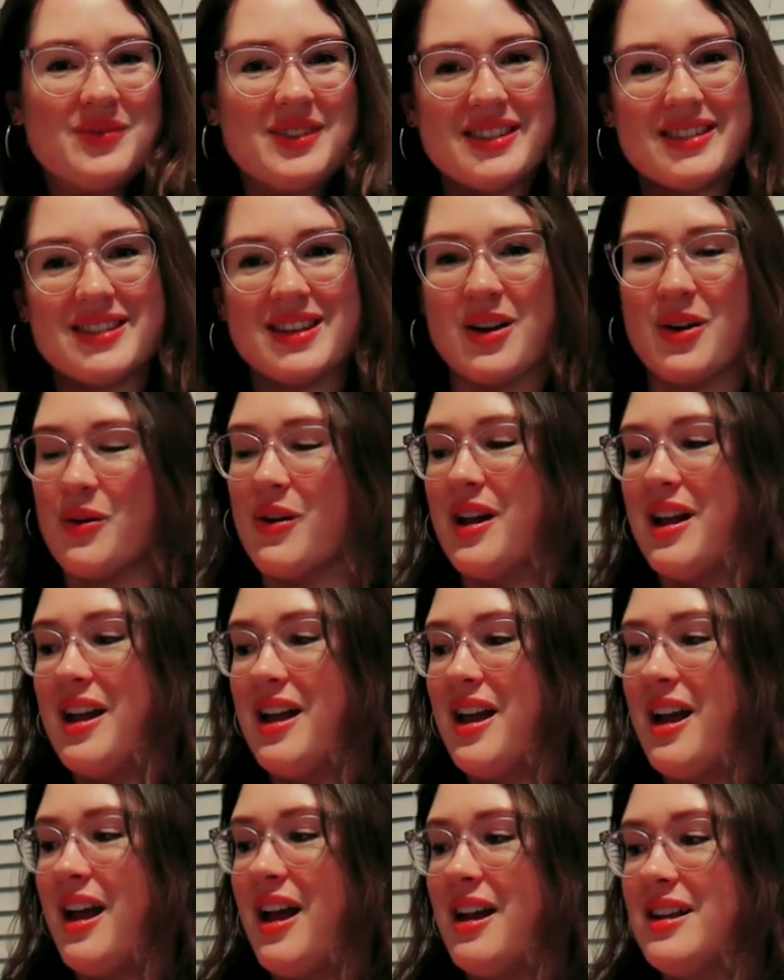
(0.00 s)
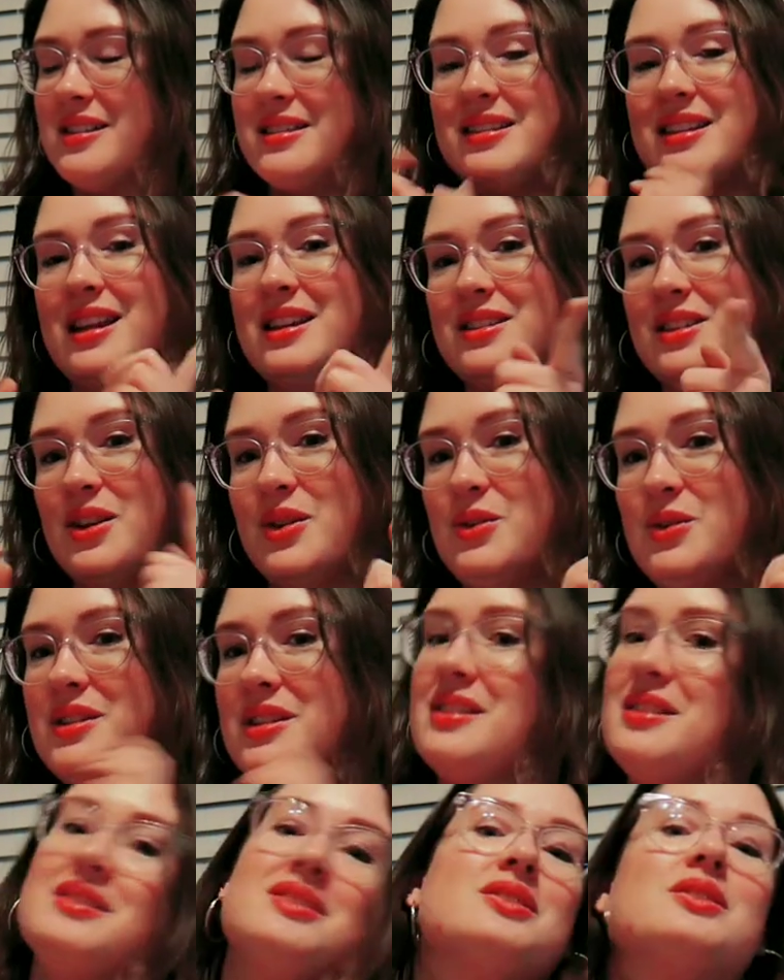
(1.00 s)
So Stay tuned
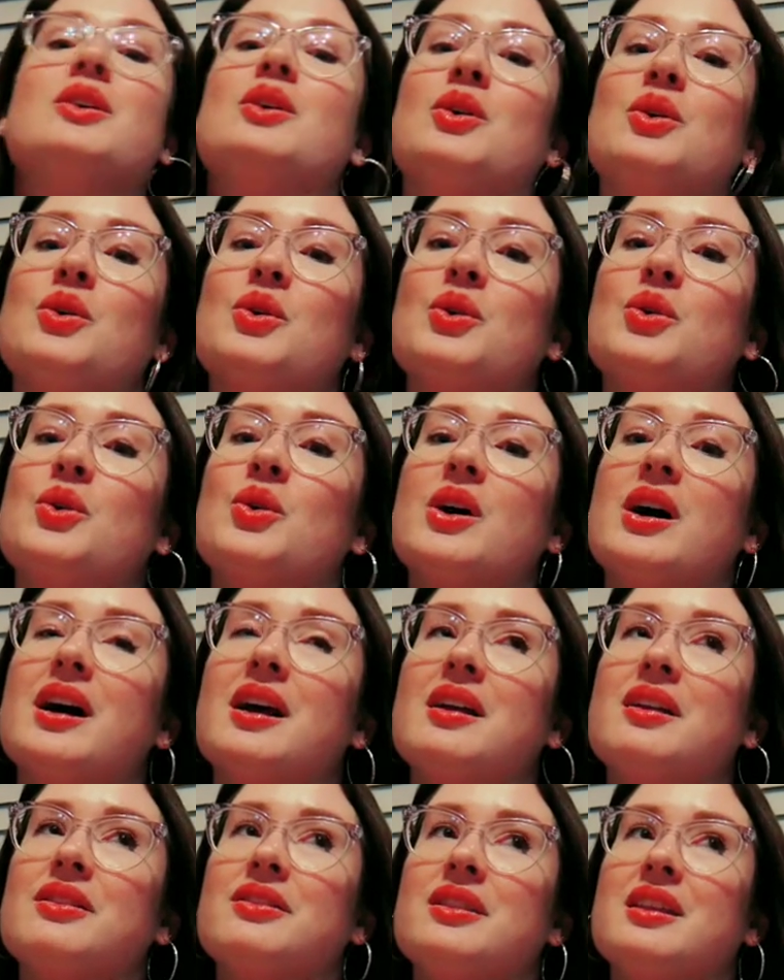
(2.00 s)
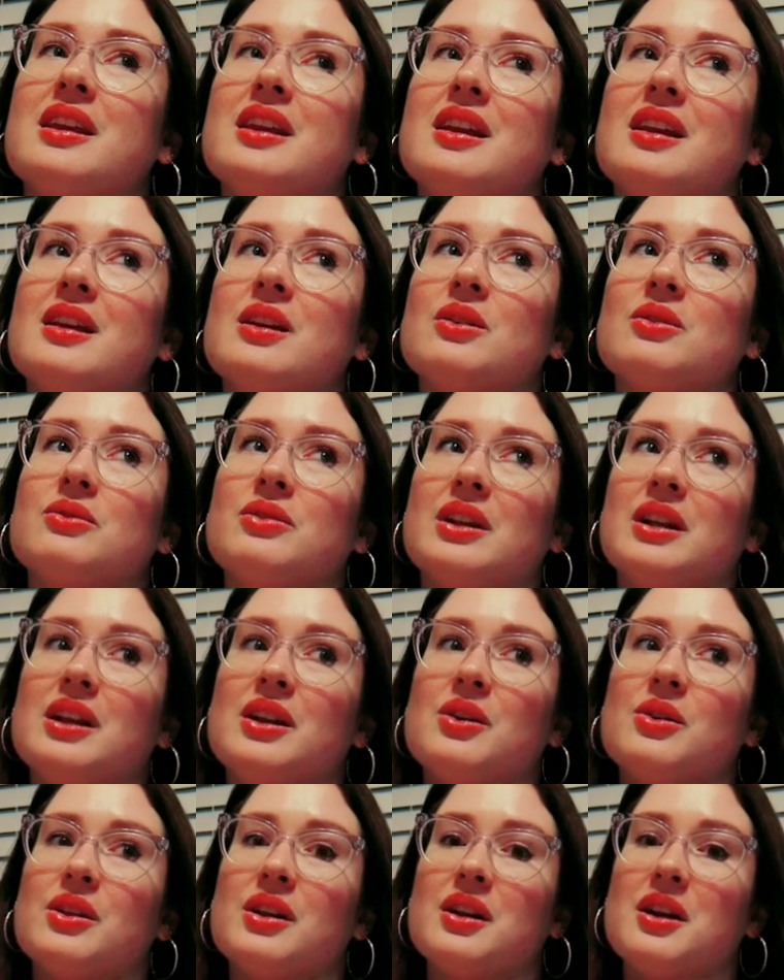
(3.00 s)
to the
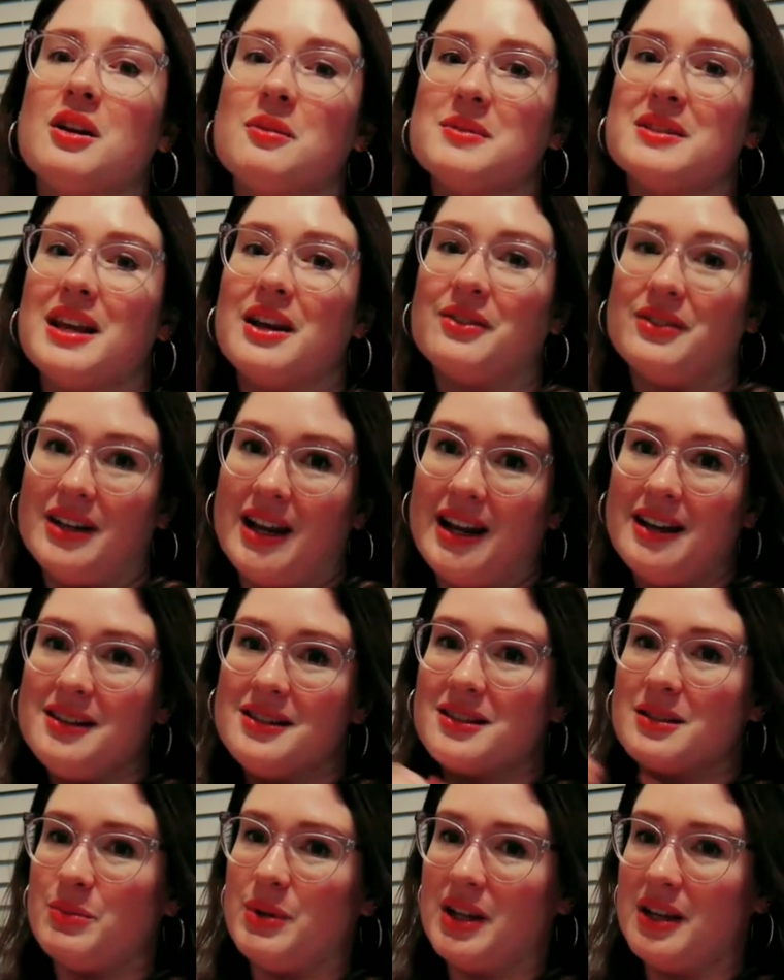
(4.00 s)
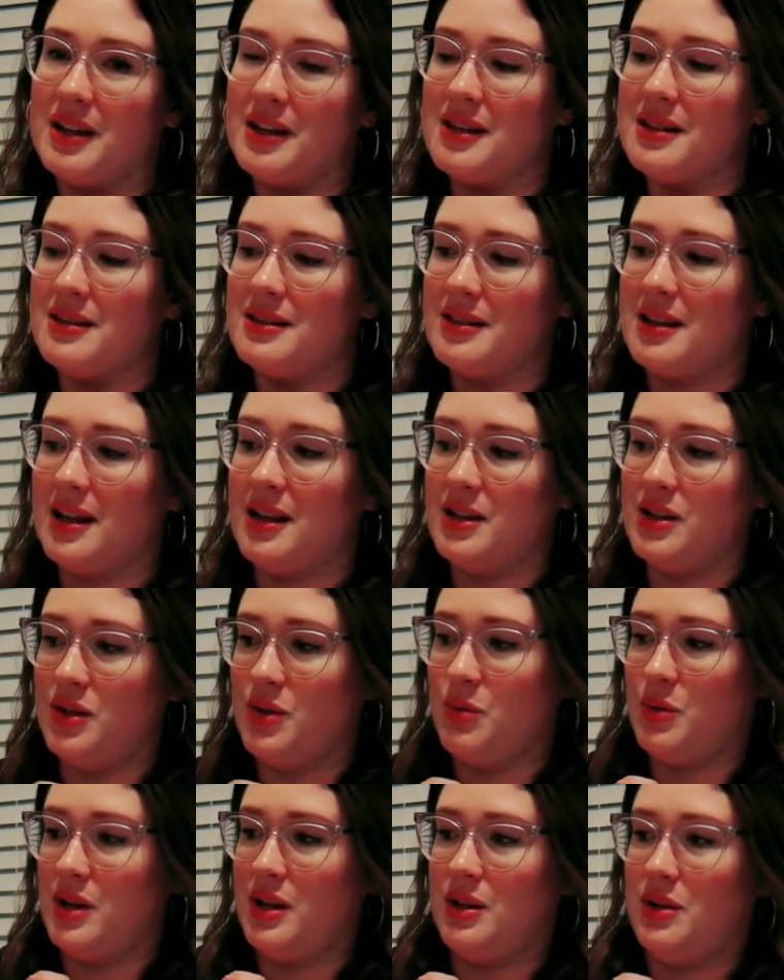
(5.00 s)
video that comes out next because I
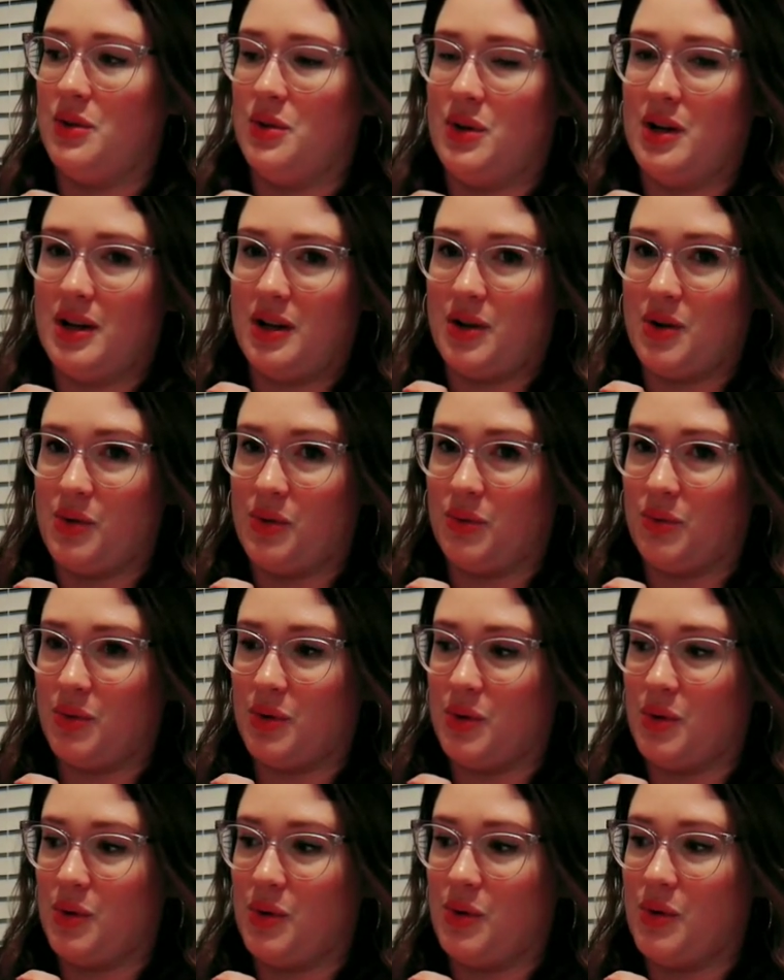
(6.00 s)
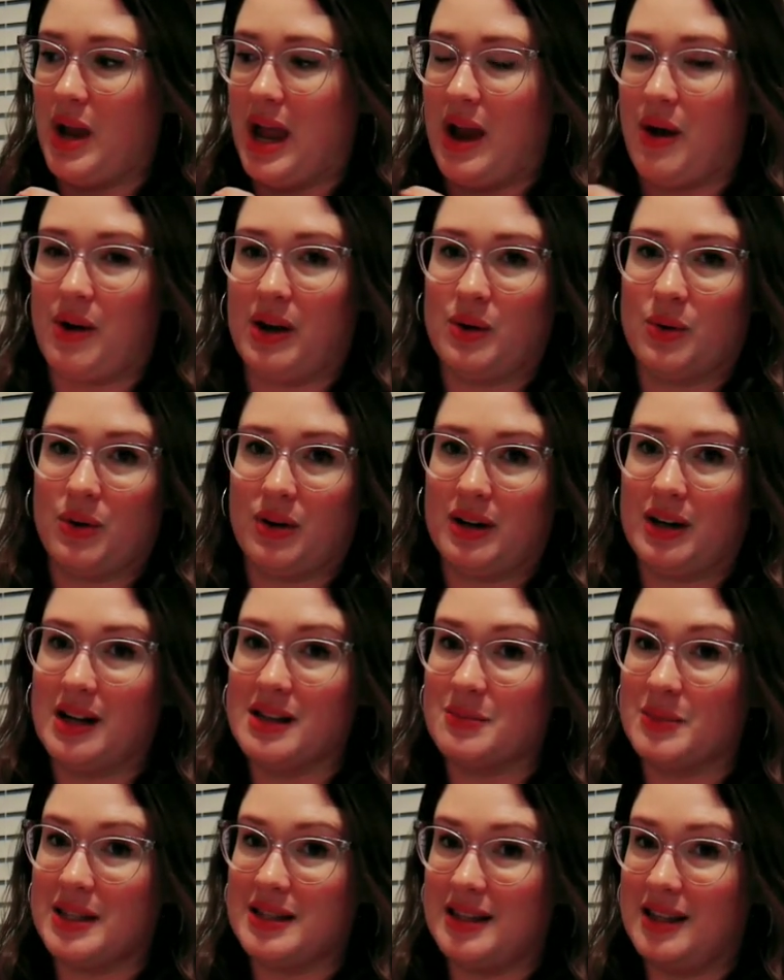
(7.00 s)
do want to go through how I
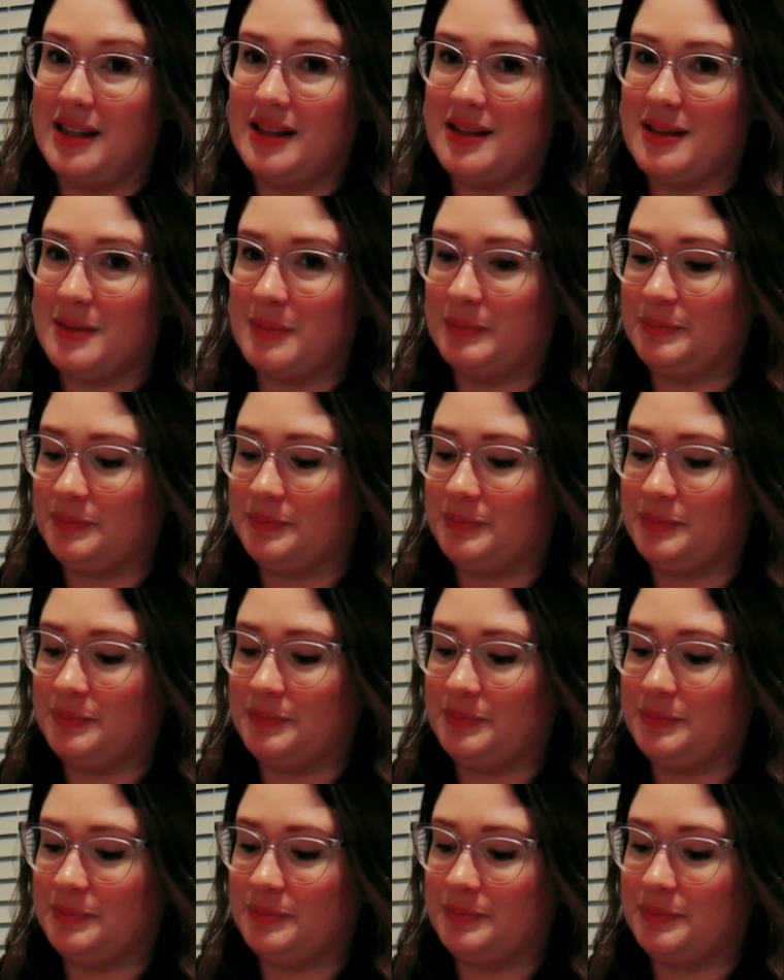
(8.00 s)
organize my seat.